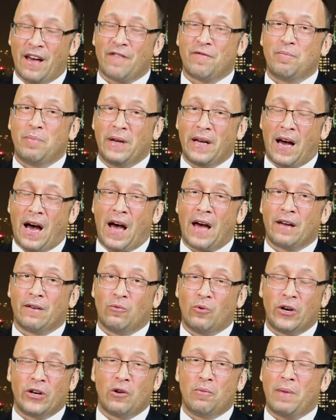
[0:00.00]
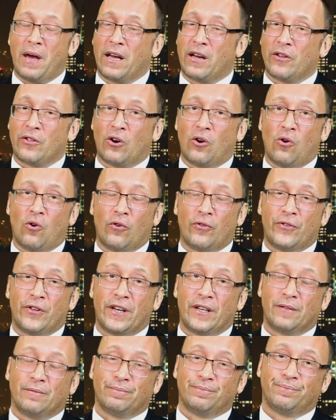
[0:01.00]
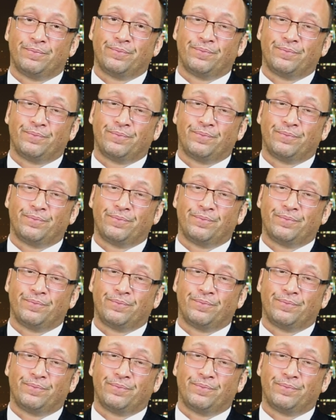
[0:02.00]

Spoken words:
FBI. What do you make of the whole thing?